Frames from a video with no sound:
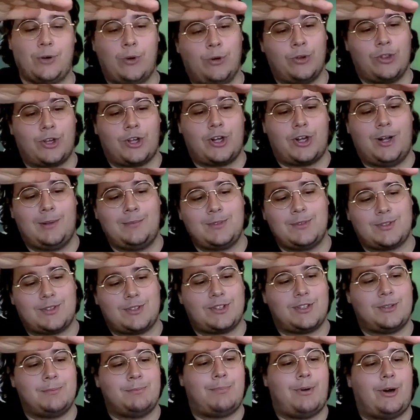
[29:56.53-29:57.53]
All the goblins were
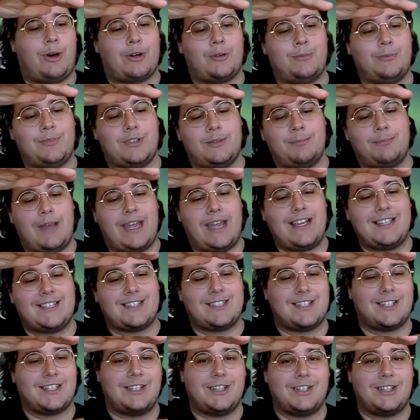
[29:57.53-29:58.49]
at the bottom, the base of the